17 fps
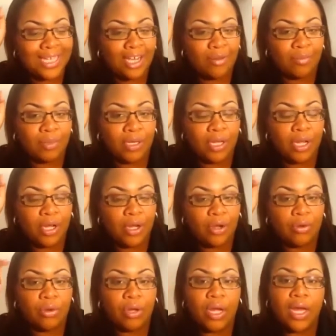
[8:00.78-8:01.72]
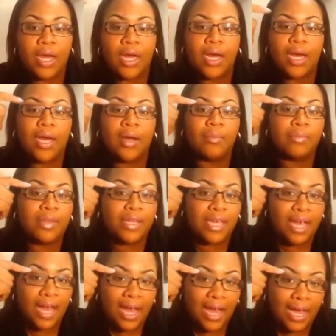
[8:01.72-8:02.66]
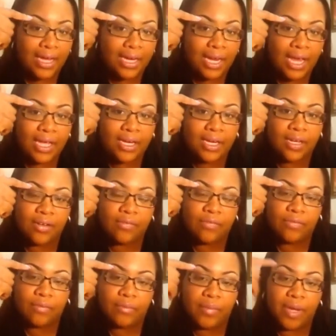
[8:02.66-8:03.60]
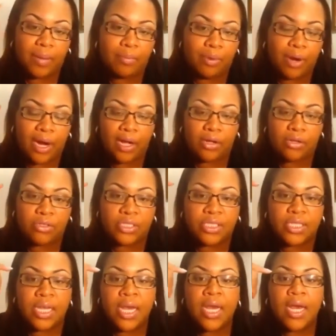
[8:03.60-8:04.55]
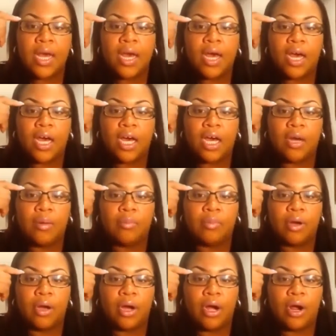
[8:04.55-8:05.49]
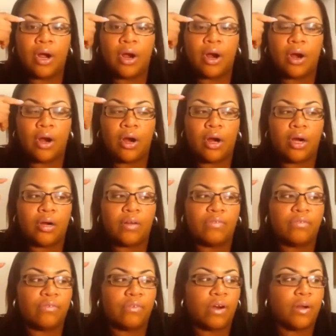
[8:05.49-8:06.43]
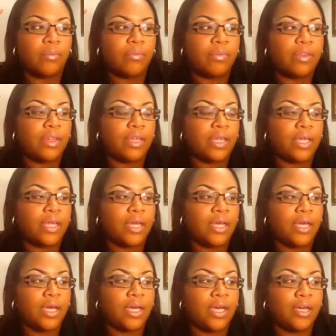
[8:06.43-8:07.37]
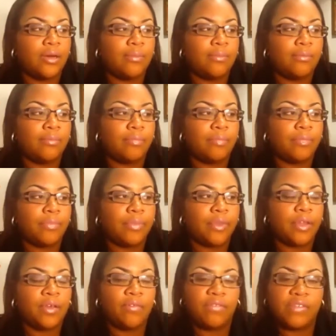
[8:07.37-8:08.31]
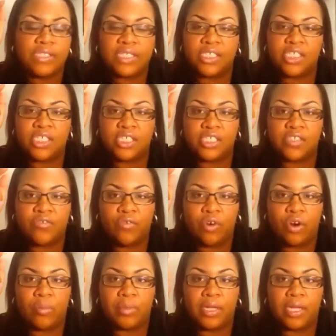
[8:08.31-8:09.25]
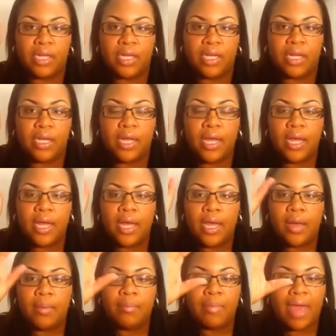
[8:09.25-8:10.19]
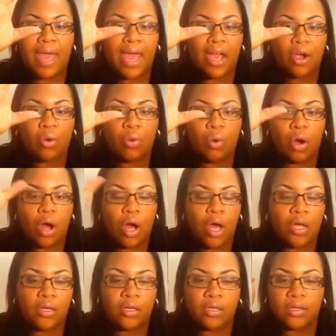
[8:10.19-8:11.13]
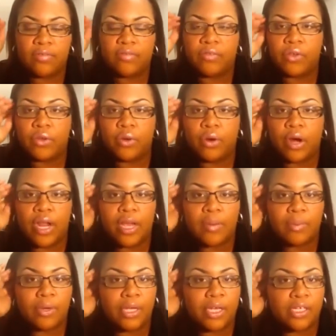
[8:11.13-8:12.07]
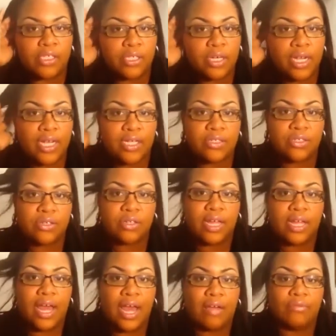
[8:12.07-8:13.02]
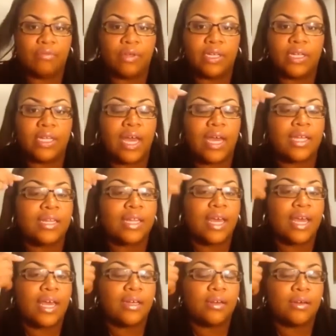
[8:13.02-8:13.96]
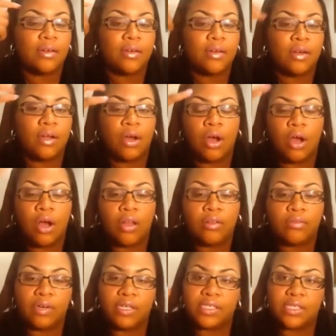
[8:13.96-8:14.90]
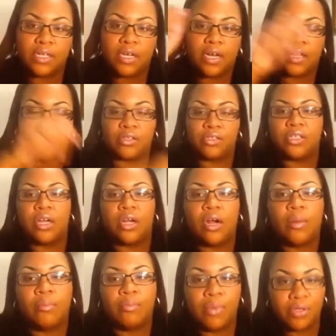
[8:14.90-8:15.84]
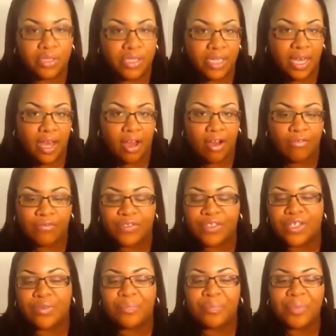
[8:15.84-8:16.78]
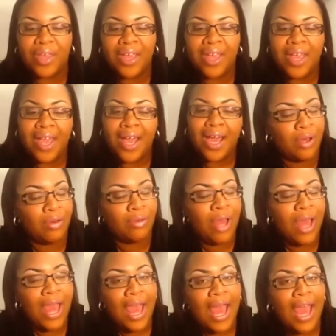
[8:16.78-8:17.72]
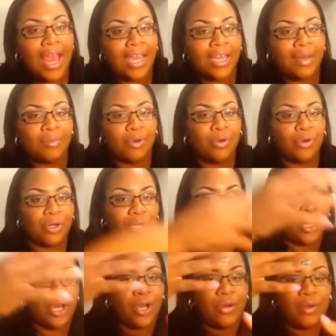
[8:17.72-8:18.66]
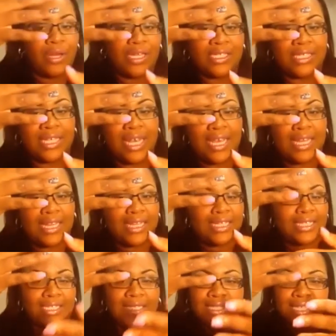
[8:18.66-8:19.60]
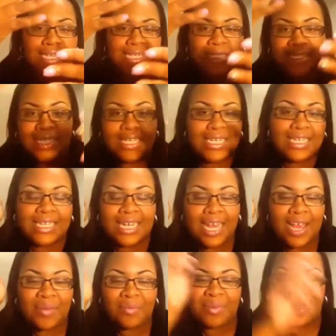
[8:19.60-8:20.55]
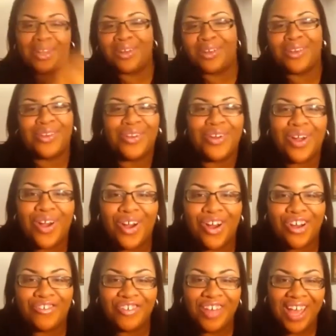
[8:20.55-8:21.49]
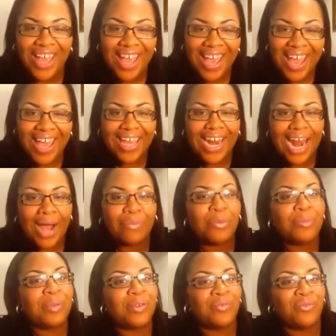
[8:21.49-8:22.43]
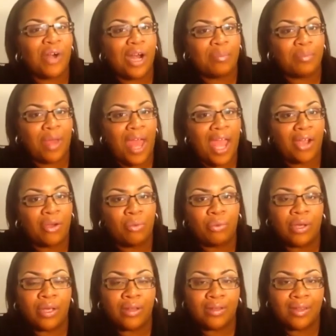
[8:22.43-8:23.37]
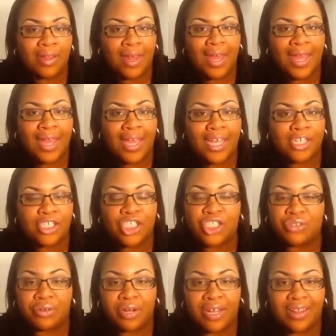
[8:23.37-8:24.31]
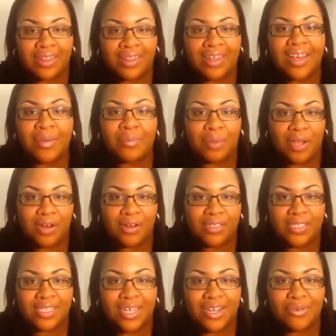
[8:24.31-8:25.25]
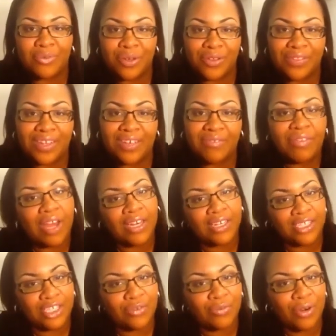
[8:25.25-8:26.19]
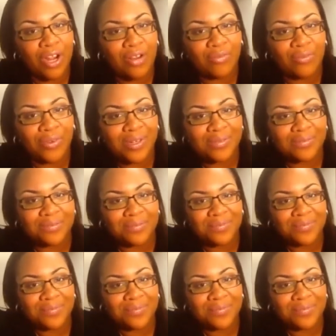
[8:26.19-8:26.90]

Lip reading: down below. The highlight of my brows are from the Physicians Formula Matte Quad. If you are able to get your hands on that, I really like that, and all the rest of the colors are mostly e.l.f. So I am going to go and take this 16-day manicure off, and I will be right back with a strength comparison with the Vitagel Recovery.